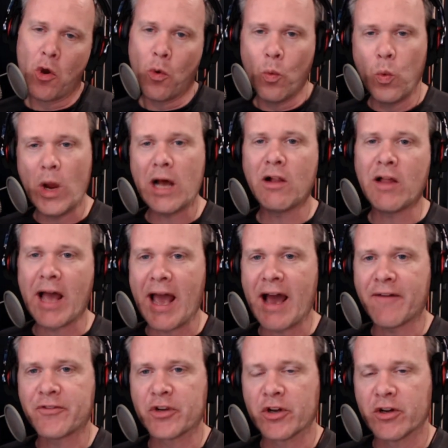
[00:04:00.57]
well
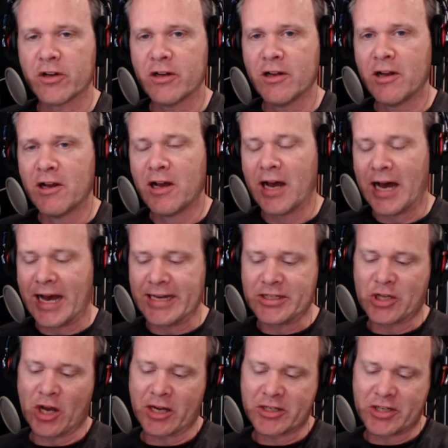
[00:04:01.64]
after I
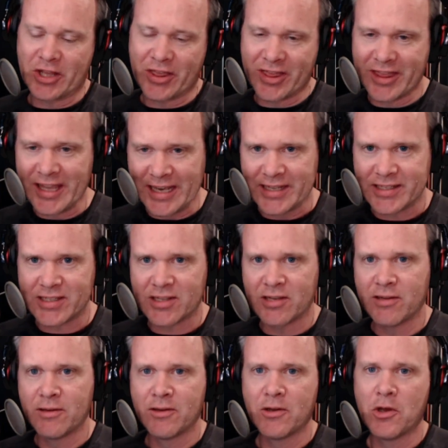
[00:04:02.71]
talked to
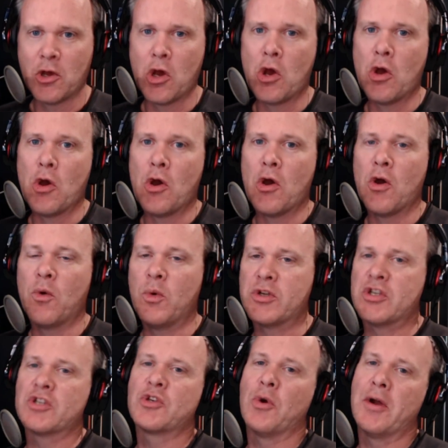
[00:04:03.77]
Thyst,
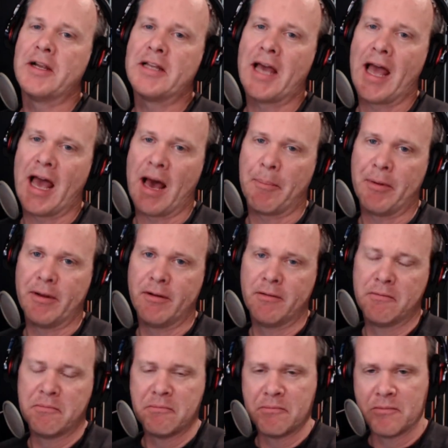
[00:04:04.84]
which is going to happen
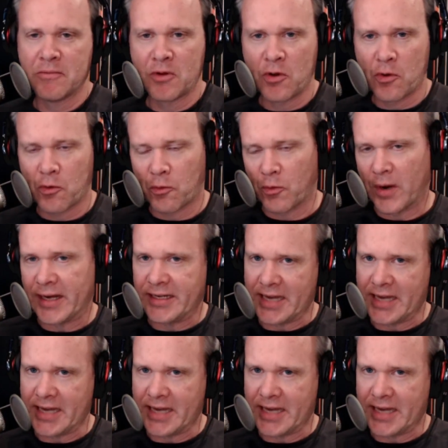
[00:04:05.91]
right